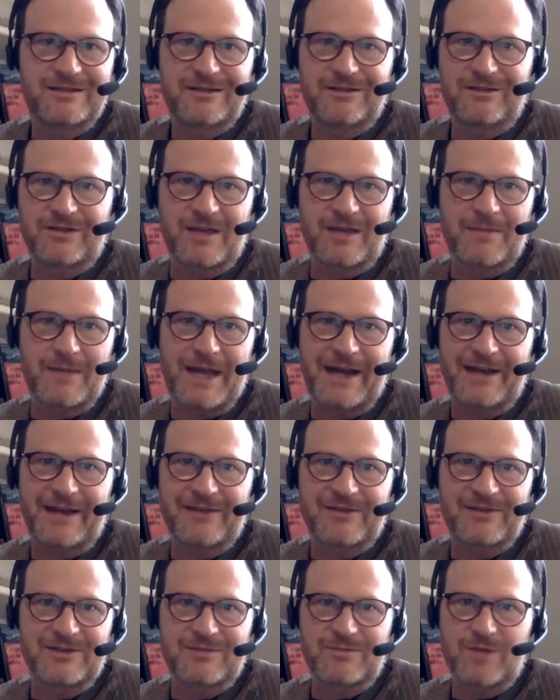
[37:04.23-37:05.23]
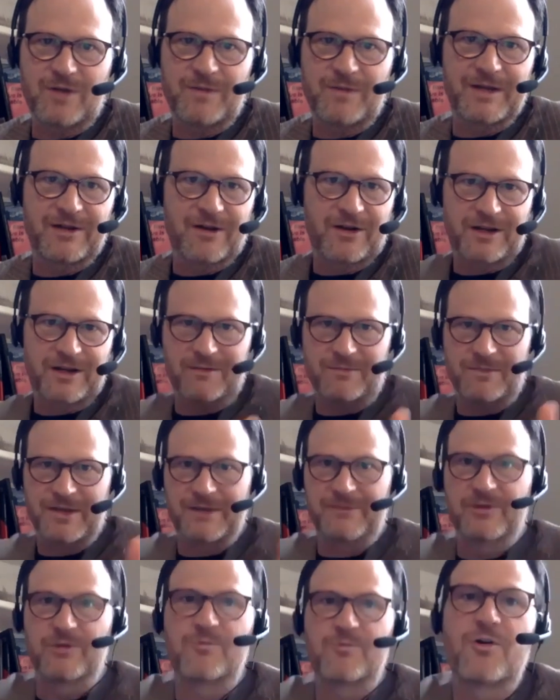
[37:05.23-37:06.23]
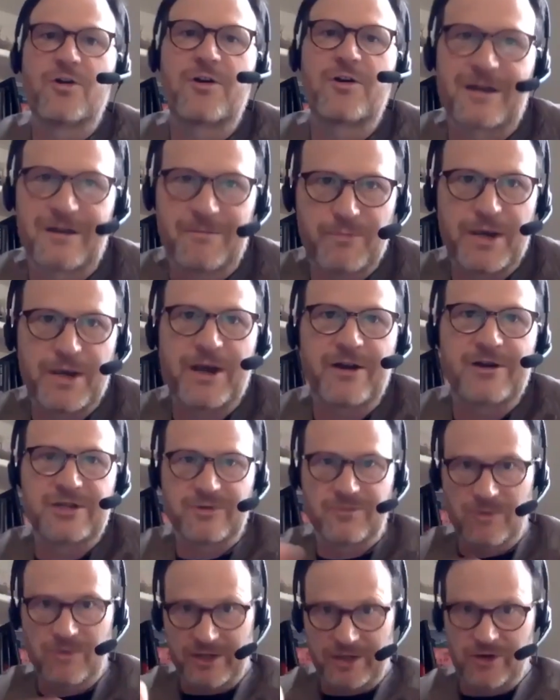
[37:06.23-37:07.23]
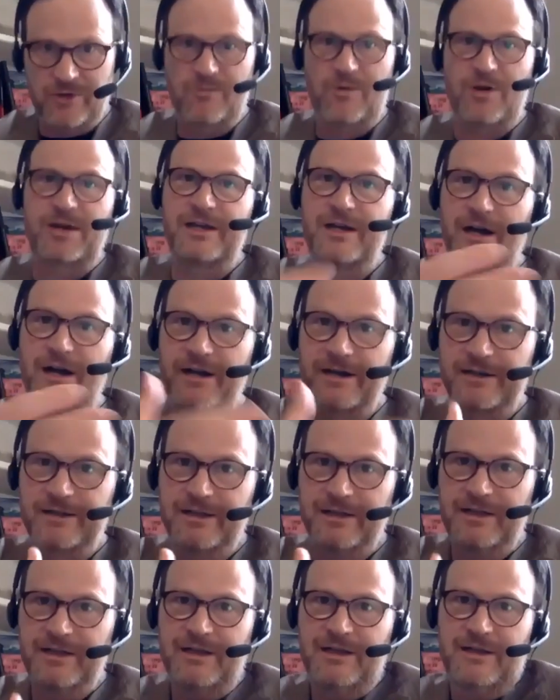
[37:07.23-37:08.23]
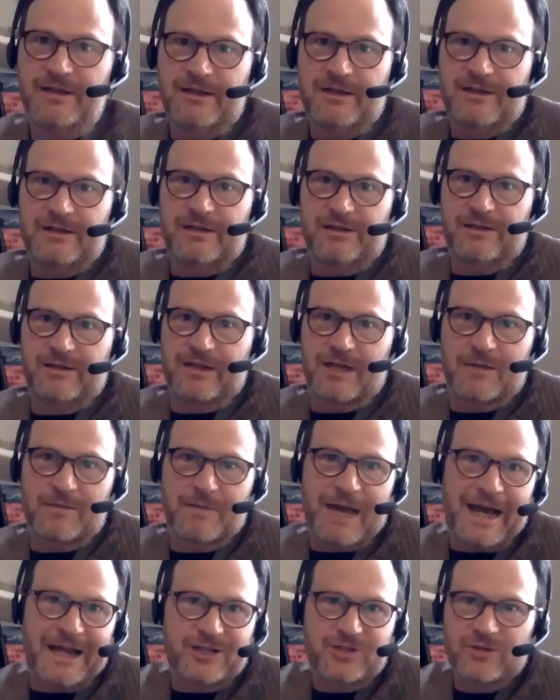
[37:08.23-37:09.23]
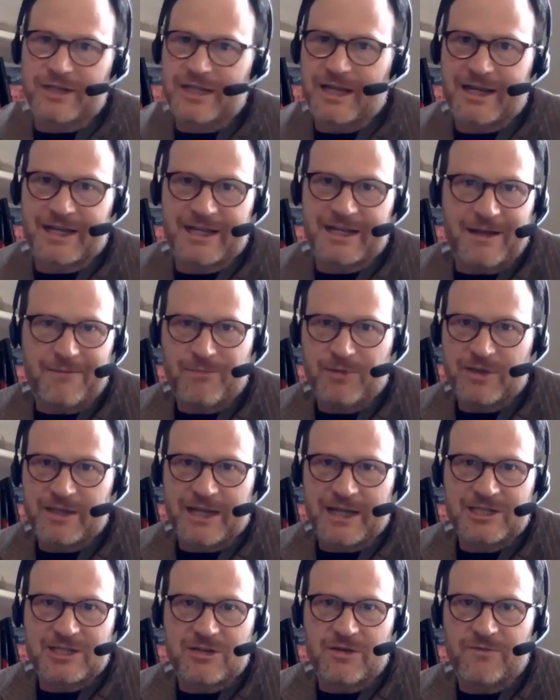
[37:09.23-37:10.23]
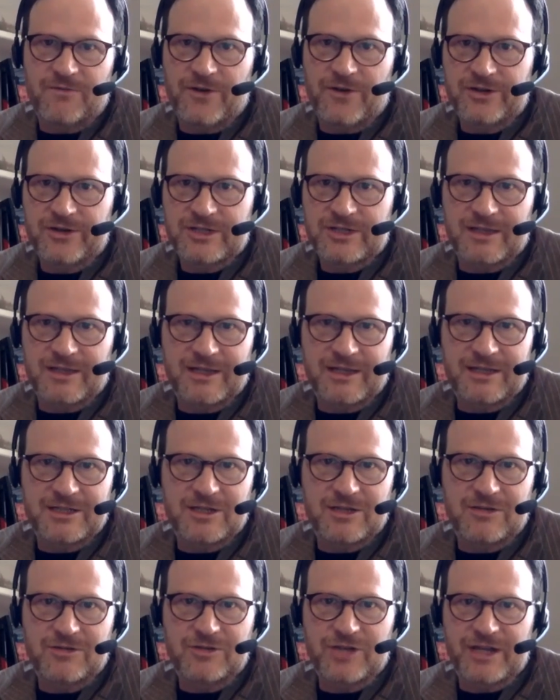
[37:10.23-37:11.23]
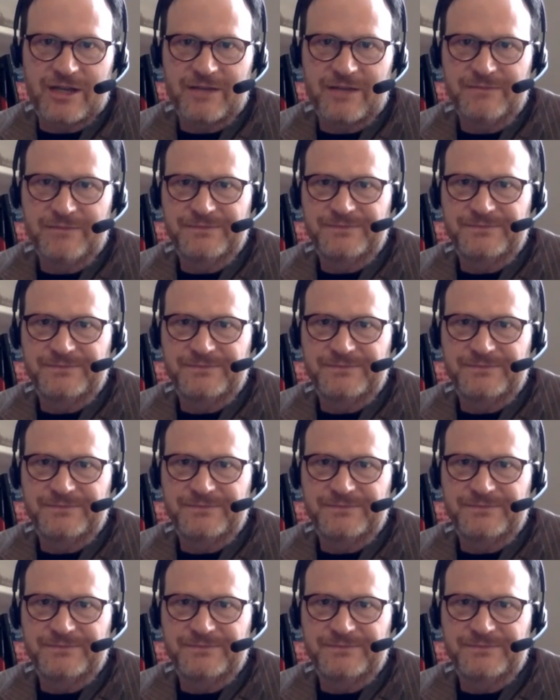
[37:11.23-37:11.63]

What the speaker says: looking back at this moment are going to be able to work compared to what you're working on looking back? Julia, can I put that to you first and then to you, Jacob?